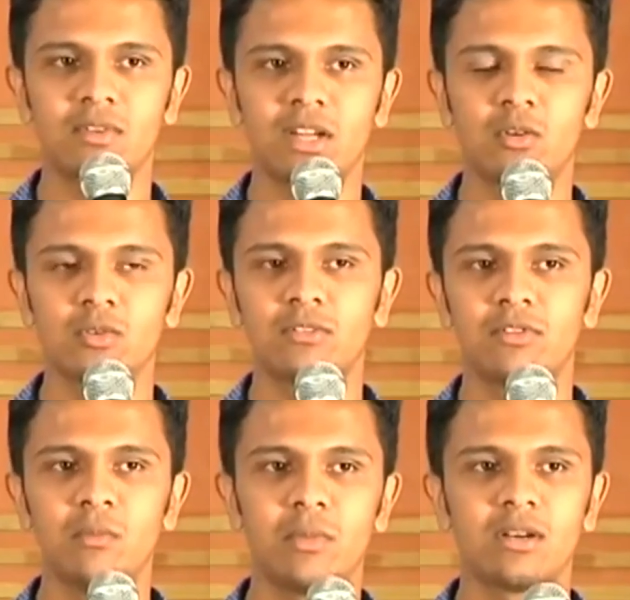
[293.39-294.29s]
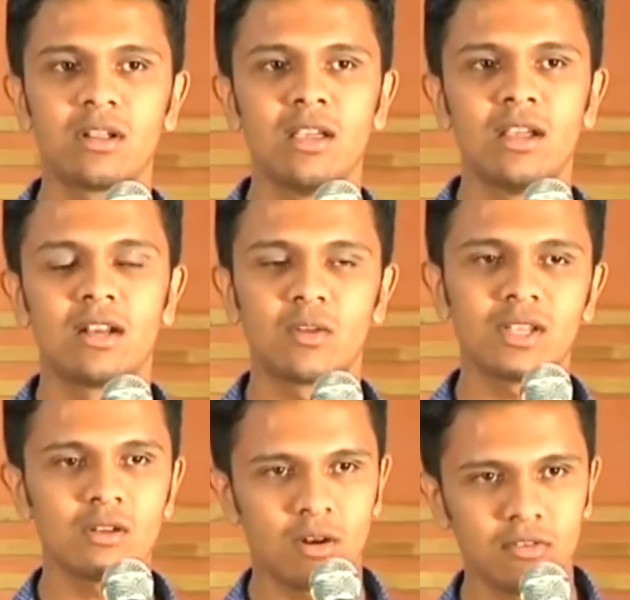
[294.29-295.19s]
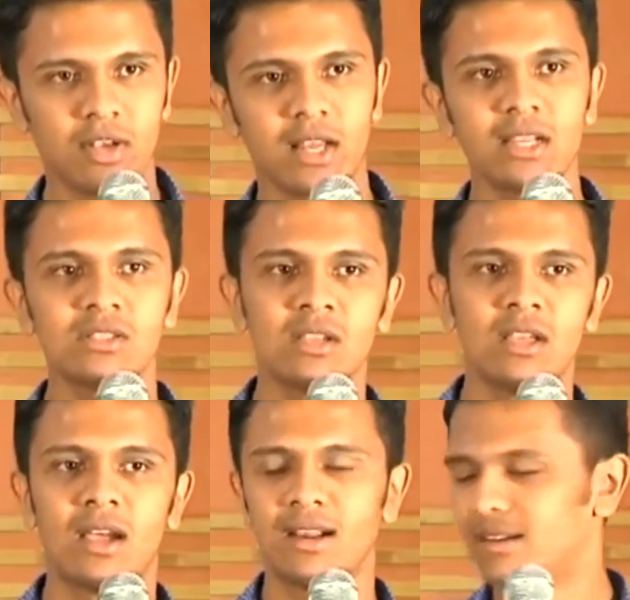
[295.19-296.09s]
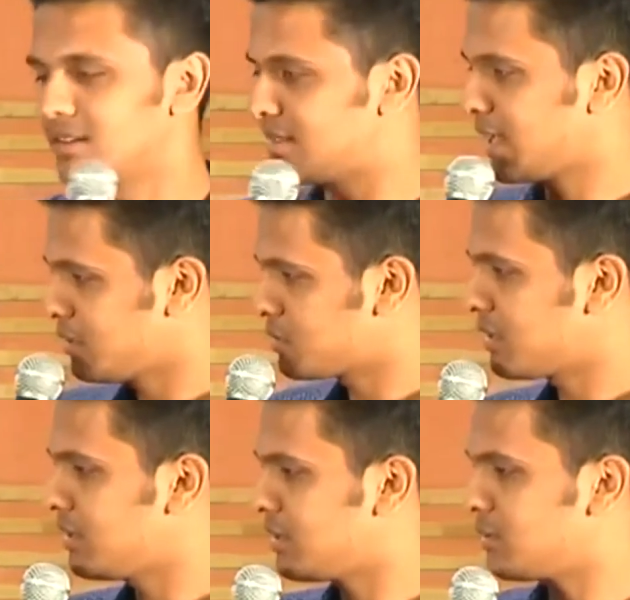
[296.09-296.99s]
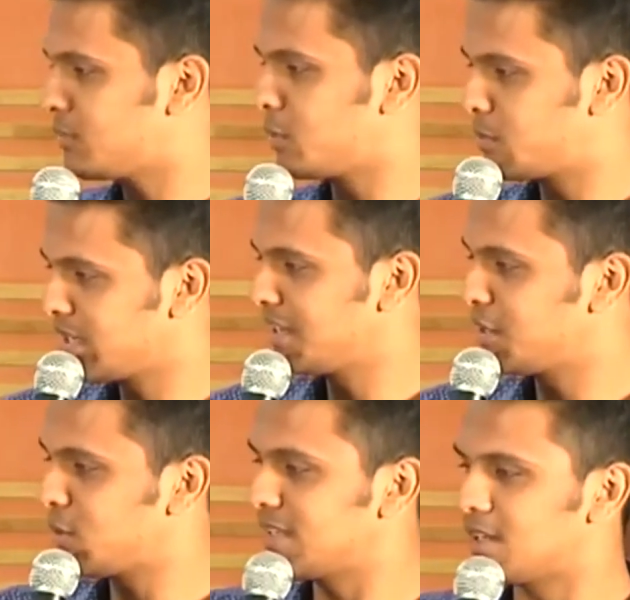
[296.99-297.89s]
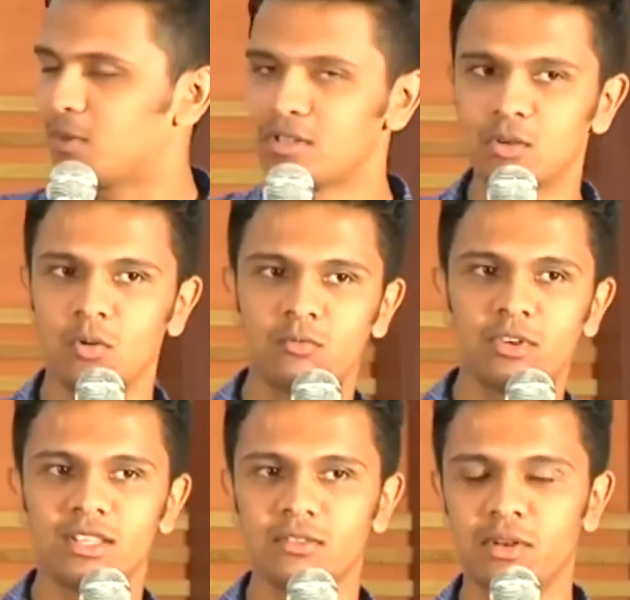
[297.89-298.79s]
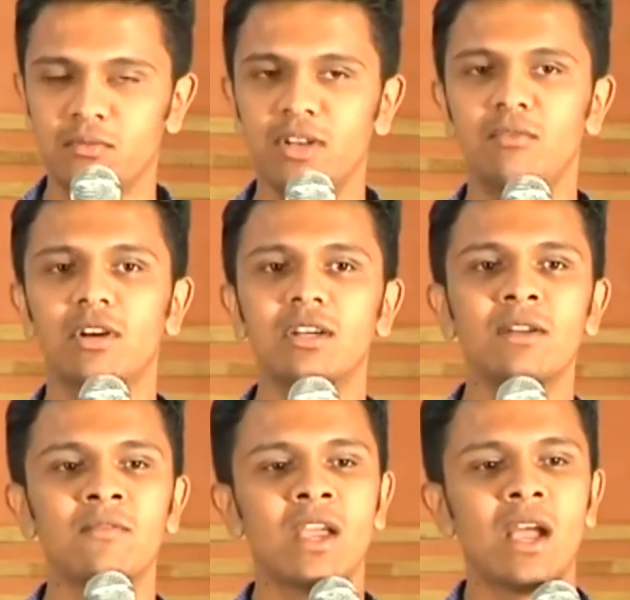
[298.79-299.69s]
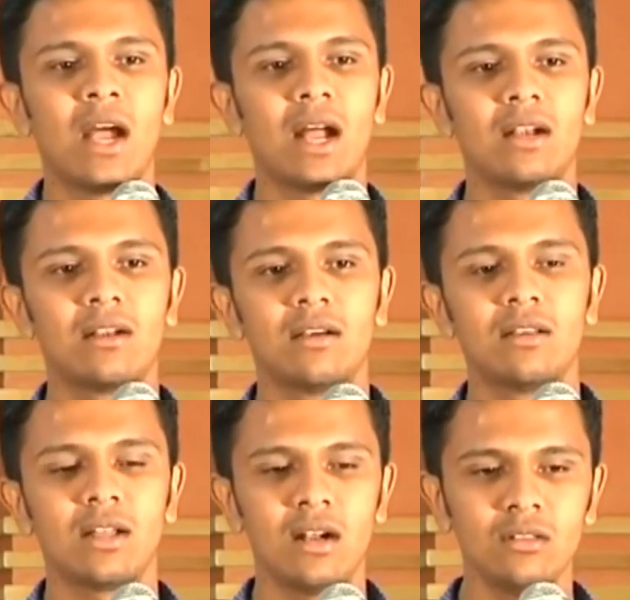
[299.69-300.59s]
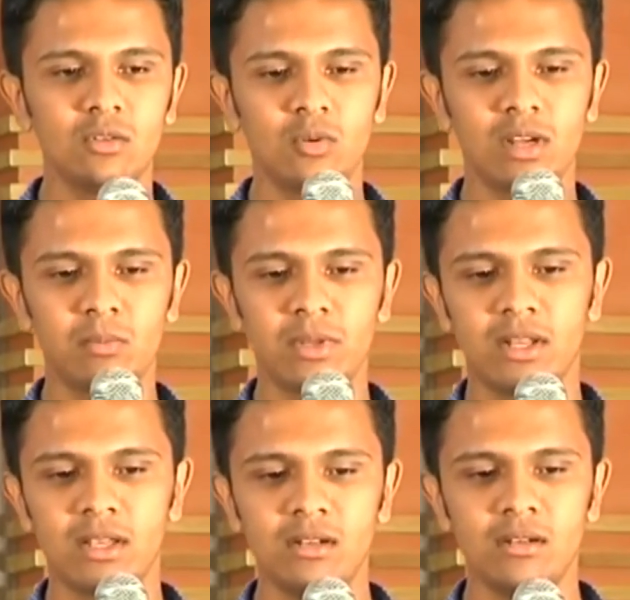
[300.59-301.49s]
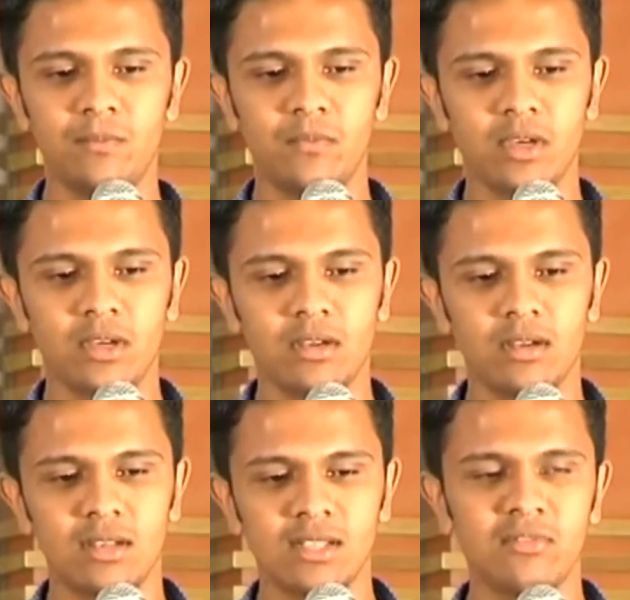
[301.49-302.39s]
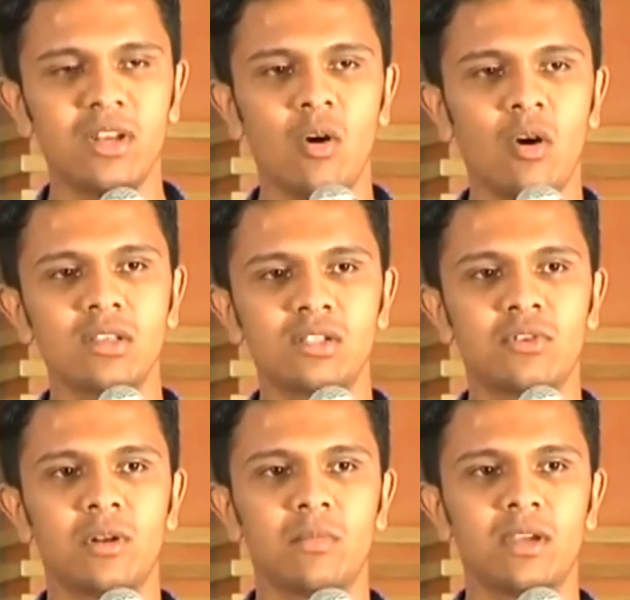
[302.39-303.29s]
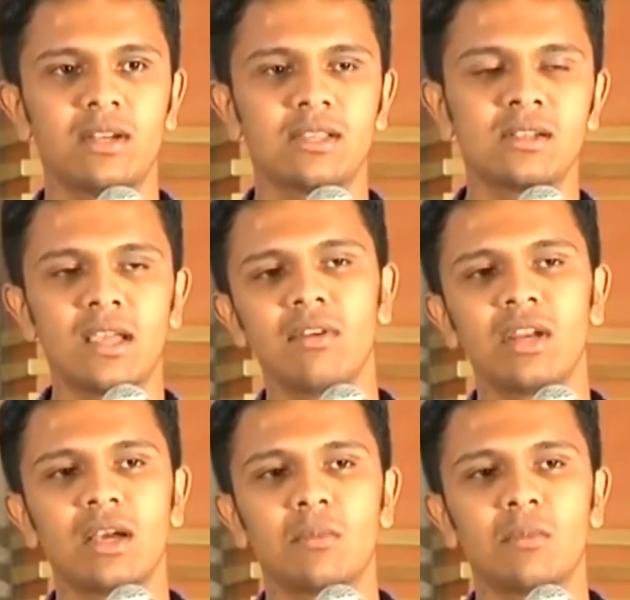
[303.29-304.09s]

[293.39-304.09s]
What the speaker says: when he took the film. But it requires a lot of courage. And thank you, sir, for bringing it to Hyderabad. So hopefully the film will work. And regarding Dhruvangal Padinaaru, it's a very honest film. It doesn't have any